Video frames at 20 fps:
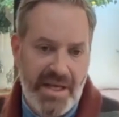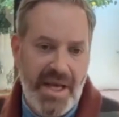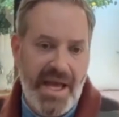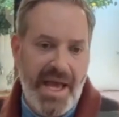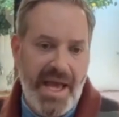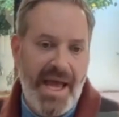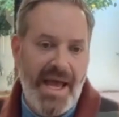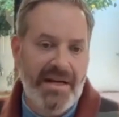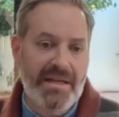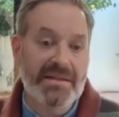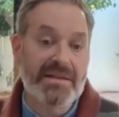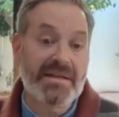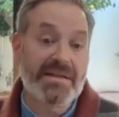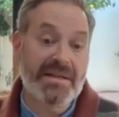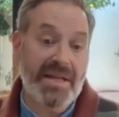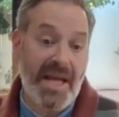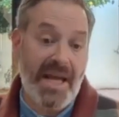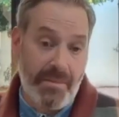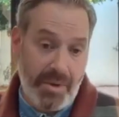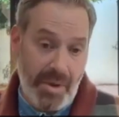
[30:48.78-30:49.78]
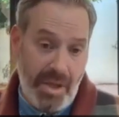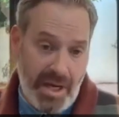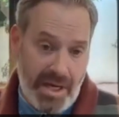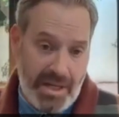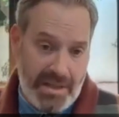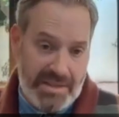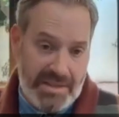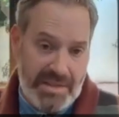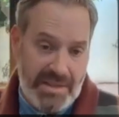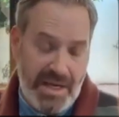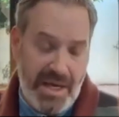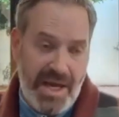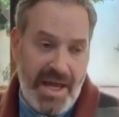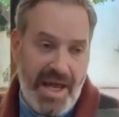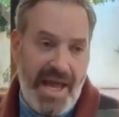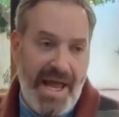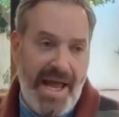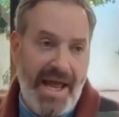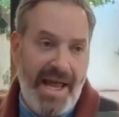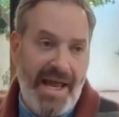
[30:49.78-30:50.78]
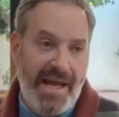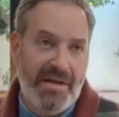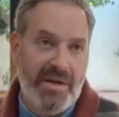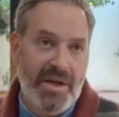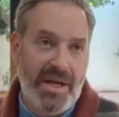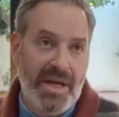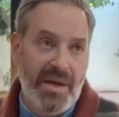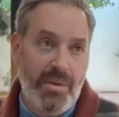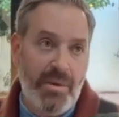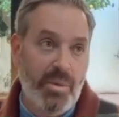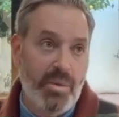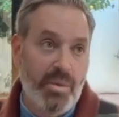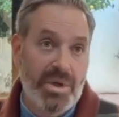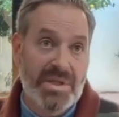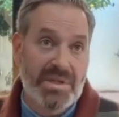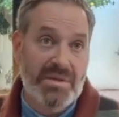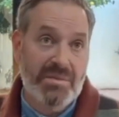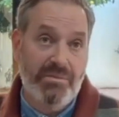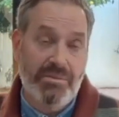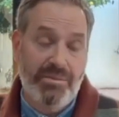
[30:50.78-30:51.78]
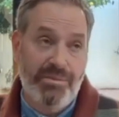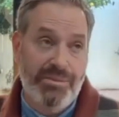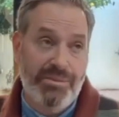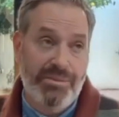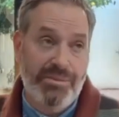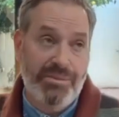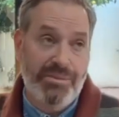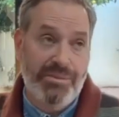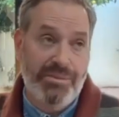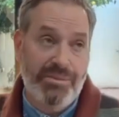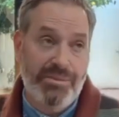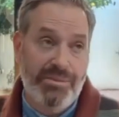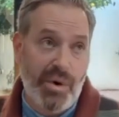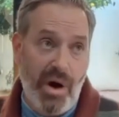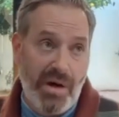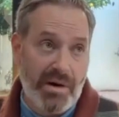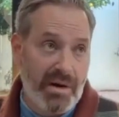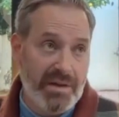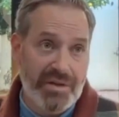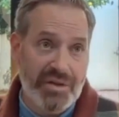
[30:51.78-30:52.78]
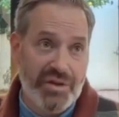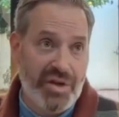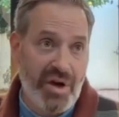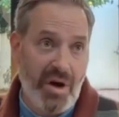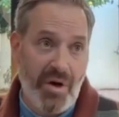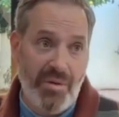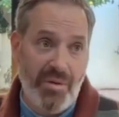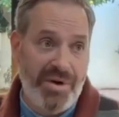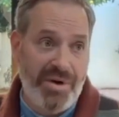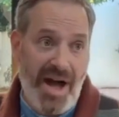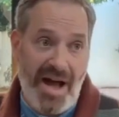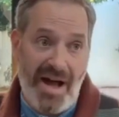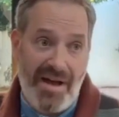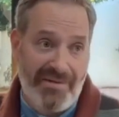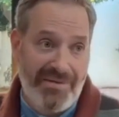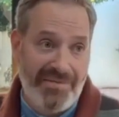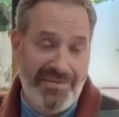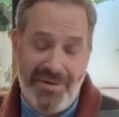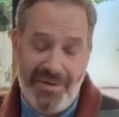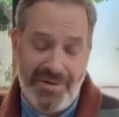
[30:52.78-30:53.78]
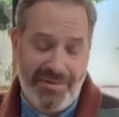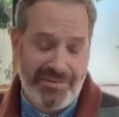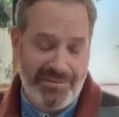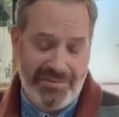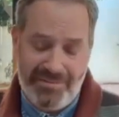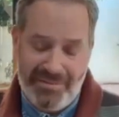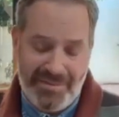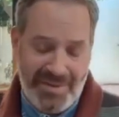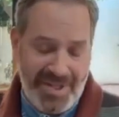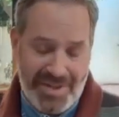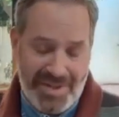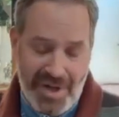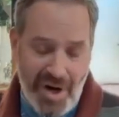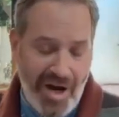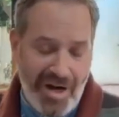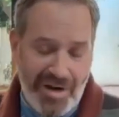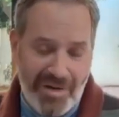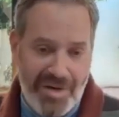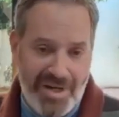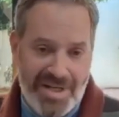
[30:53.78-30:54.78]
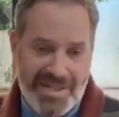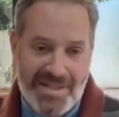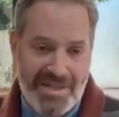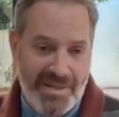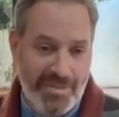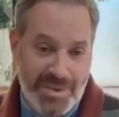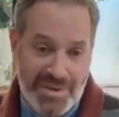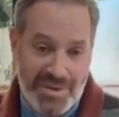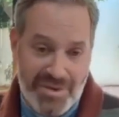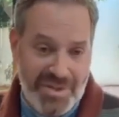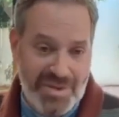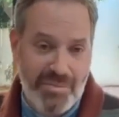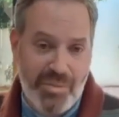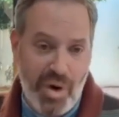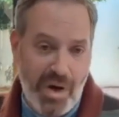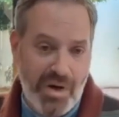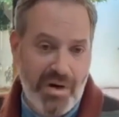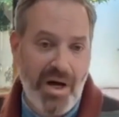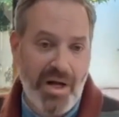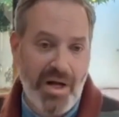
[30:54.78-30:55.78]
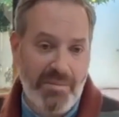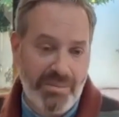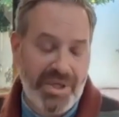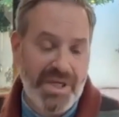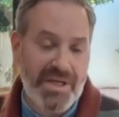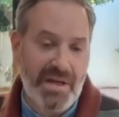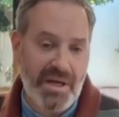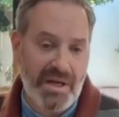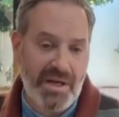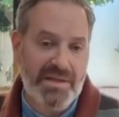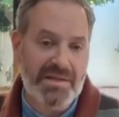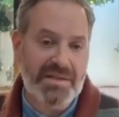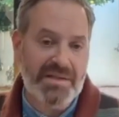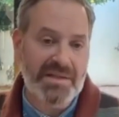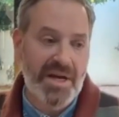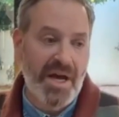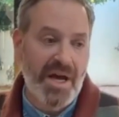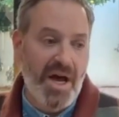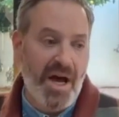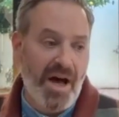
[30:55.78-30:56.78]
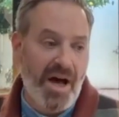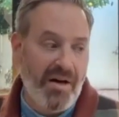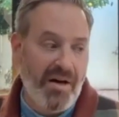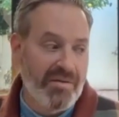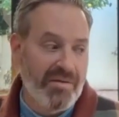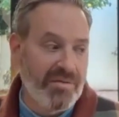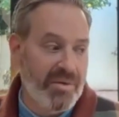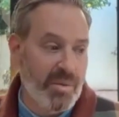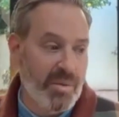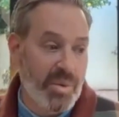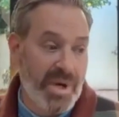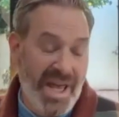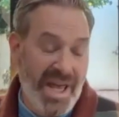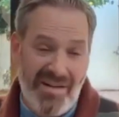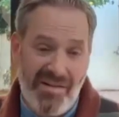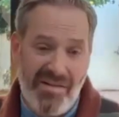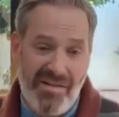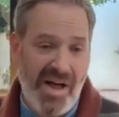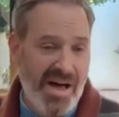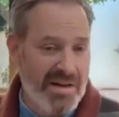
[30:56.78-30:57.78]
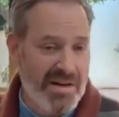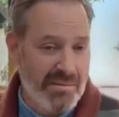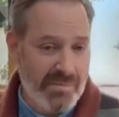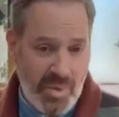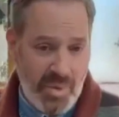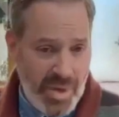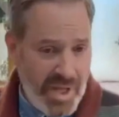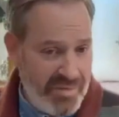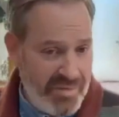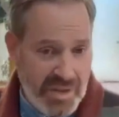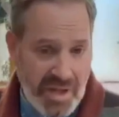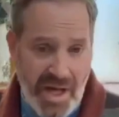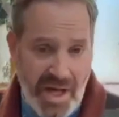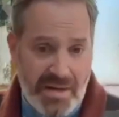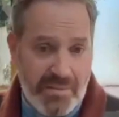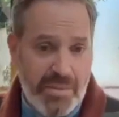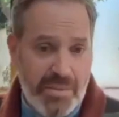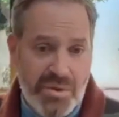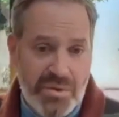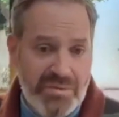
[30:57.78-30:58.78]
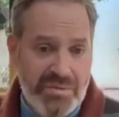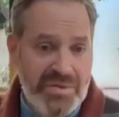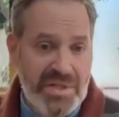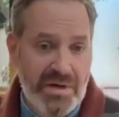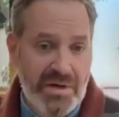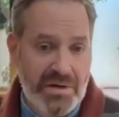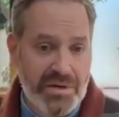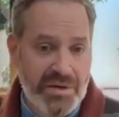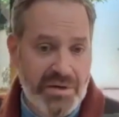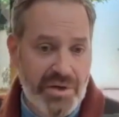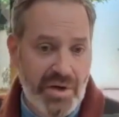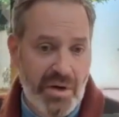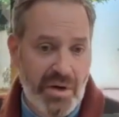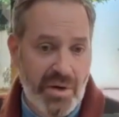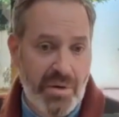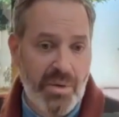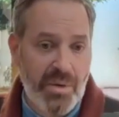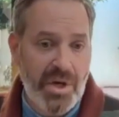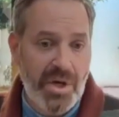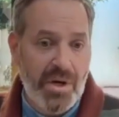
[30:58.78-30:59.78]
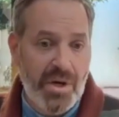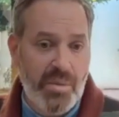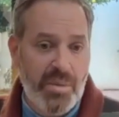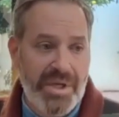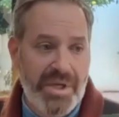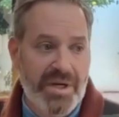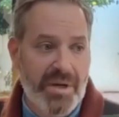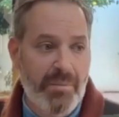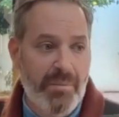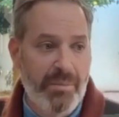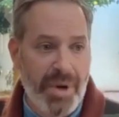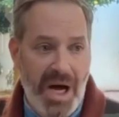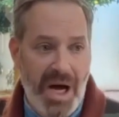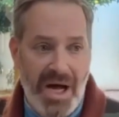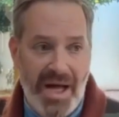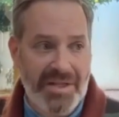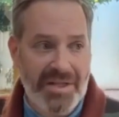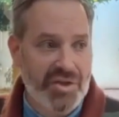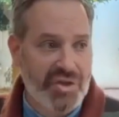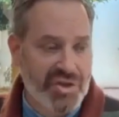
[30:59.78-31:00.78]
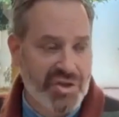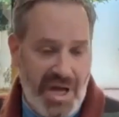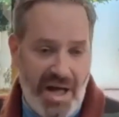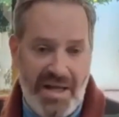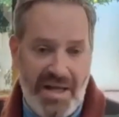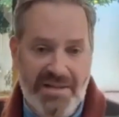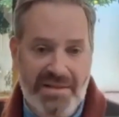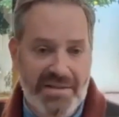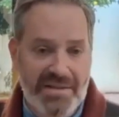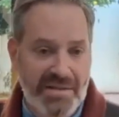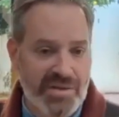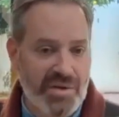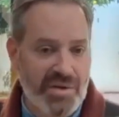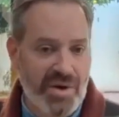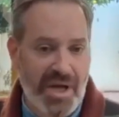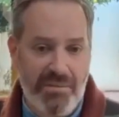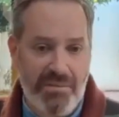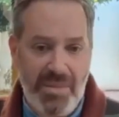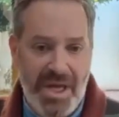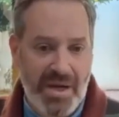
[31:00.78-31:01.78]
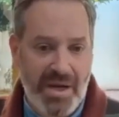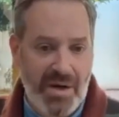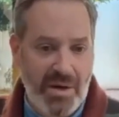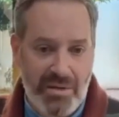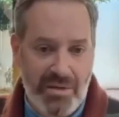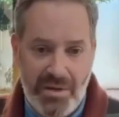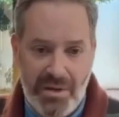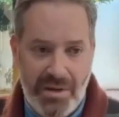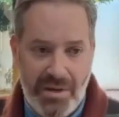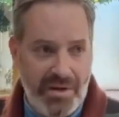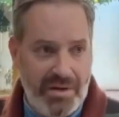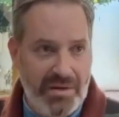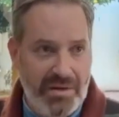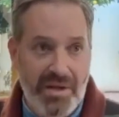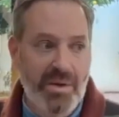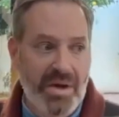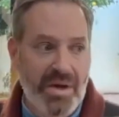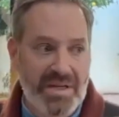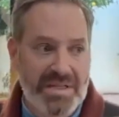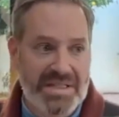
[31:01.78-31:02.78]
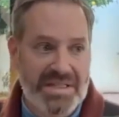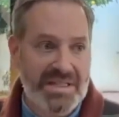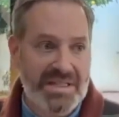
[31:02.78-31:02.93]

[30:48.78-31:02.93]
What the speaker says: and it's stabilized. And it was brought on the show not for the dog reason. It was just brought on because of we have a lot of moves in our show. We combine shots to try and make, you know,